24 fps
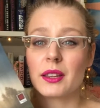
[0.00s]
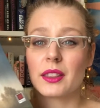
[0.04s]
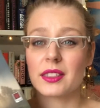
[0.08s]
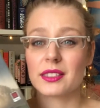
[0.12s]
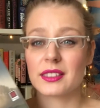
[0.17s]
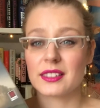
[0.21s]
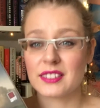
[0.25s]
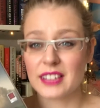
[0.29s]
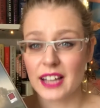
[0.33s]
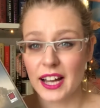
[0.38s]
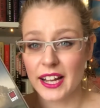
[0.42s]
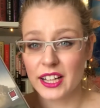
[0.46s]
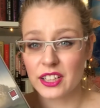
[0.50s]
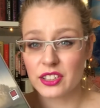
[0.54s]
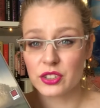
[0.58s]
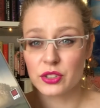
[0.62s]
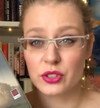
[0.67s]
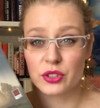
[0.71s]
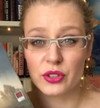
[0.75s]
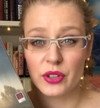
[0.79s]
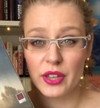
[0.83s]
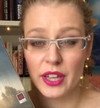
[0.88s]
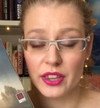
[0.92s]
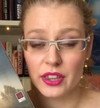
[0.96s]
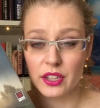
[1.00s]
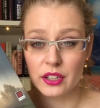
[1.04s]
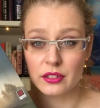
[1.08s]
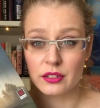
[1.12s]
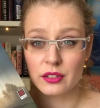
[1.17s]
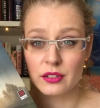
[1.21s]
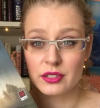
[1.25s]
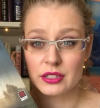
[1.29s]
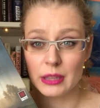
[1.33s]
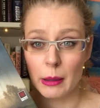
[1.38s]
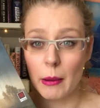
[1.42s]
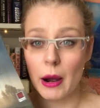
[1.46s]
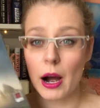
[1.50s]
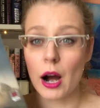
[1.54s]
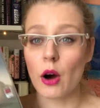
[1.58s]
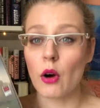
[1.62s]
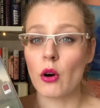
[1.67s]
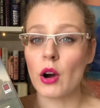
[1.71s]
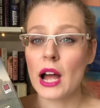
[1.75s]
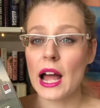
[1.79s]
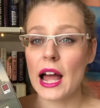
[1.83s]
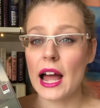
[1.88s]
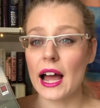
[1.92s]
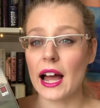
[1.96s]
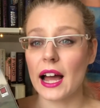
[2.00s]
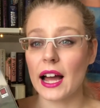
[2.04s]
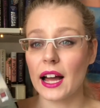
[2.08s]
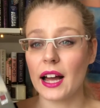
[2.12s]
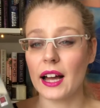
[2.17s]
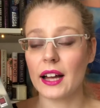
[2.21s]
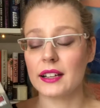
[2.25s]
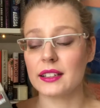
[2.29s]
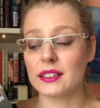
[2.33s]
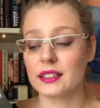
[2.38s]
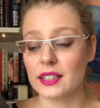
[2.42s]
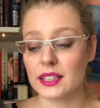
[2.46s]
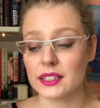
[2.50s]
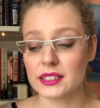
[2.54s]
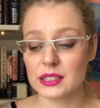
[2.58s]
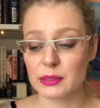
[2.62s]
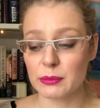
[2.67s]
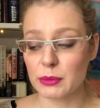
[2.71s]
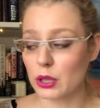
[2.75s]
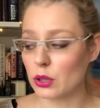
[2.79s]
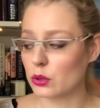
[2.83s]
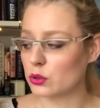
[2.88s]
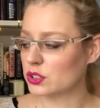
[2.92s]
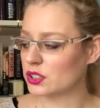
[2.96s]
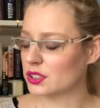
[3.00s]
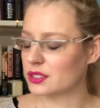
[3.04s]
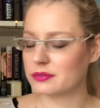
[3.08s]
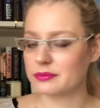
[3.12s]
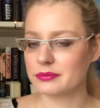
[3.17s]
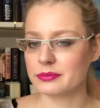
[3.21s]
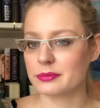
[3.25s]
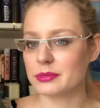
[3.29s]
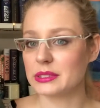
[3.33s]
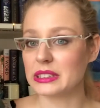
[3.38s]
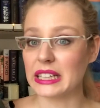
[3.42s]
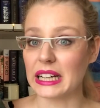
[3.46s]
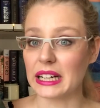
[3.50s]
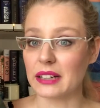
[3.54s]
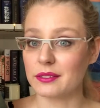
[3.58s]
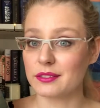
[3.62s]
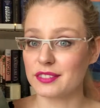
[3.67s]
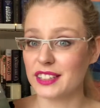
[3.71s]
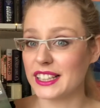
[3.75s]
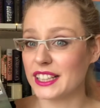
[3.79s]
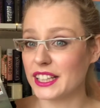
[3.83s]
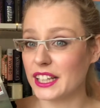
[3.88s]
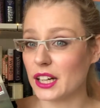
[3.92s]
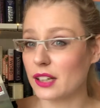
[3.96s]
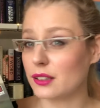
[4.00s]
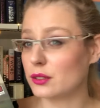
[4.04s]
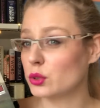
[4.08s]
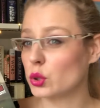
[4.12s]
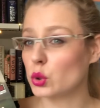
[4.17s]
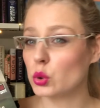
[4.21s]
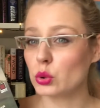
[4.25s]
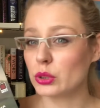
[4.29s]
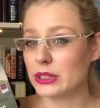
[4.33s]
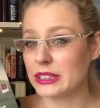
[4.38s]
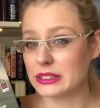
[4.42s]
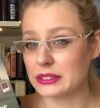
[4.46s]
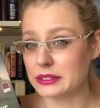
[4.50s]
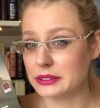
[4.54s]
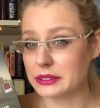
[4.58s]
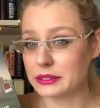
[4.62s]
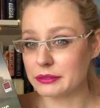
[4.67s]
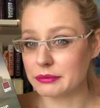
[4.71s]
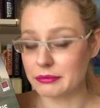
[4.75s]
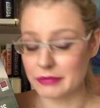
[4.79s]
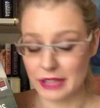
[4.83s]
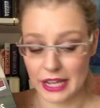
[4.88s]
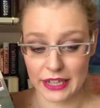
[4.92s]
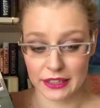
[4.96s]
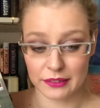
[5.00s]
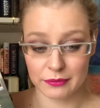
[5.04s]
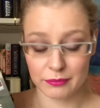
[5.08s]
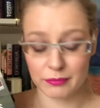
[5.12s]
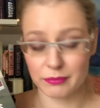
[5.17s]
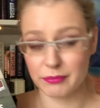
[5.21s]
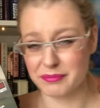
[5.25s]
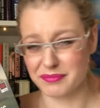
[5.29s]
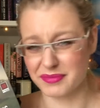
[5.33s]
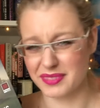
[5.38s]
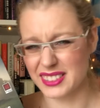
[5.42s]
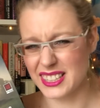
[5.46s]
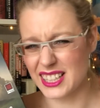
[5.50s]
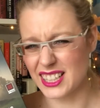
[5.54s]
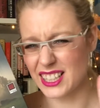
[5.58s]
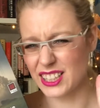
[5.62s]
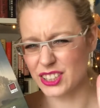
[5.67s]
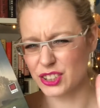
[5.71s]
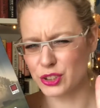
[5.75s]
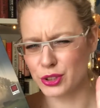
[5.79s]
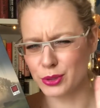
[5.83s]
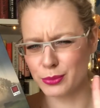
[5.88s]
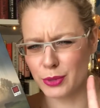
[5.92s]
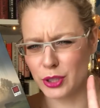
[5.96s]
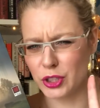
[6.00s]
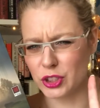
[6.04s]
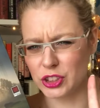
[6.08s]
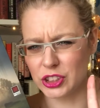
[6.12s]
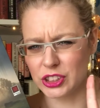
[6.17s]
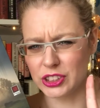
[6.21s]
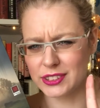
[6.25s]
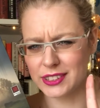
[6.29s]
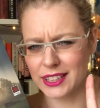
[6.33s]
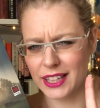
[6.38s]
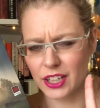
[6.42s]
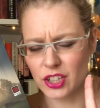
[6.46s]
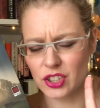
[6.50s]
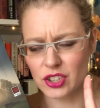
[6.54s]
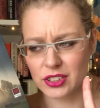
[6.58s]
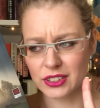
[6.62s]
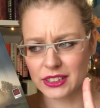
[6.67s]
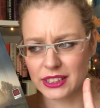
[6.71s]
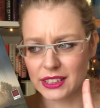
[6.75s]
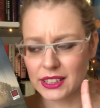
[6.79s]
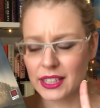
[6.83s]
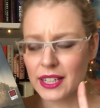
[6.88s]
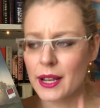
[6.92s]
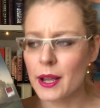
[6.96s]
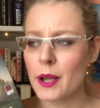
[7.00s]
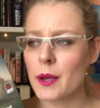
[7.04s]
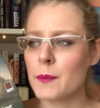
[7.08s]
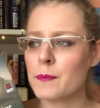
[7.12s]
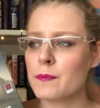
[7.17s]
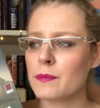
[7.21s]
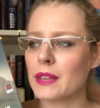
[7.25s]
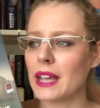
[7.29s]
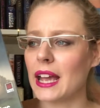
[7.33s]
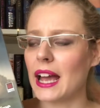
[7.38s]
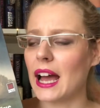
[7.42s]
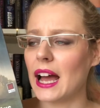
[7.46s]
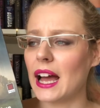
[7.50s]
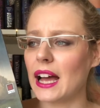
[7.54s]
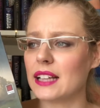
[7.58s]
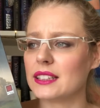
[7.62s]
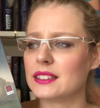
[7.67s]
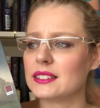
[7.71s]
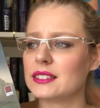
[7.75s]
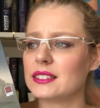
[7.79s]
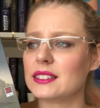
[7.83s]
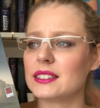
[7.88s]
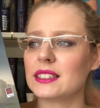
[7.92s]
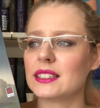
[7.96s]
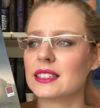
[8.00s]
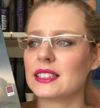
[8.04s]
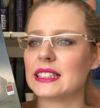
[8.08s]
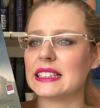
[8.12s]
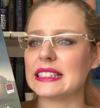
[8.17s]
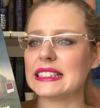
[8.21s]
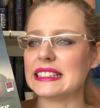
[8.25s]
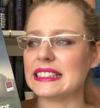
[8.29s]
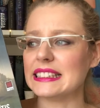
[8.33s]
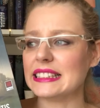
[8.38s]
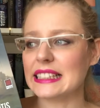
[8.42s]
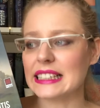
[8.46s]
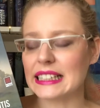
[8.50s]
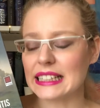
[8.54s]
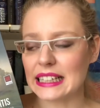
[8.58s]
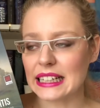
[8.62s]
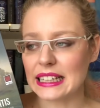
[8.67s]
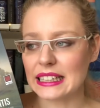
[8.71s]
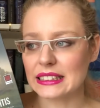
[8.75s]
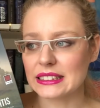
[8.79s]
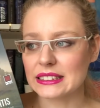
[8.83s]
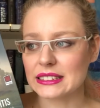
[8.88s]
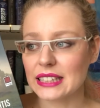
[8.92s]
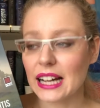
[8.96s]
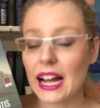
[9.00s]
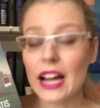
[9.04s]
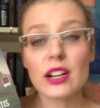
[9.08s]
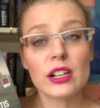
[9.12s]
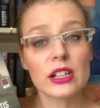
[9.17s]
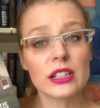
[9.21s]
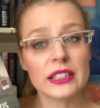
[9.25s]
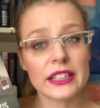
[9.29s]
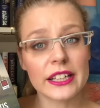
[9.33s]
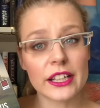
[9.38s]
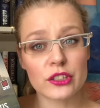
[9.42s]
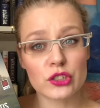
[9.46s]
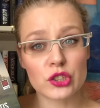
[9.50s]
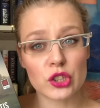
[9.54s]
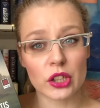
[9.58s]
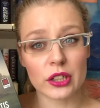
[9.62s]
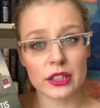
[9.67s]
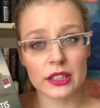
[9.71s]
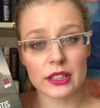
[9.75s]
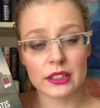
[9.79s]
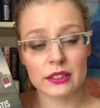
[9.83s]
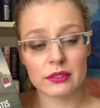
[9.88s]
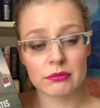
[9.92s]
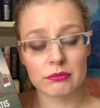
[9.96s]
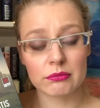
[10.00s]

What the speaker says: tied together somehow, and it's about, yeah, finding out who killed that. There are 2 murders actually, and yeah, I really enjoyed it.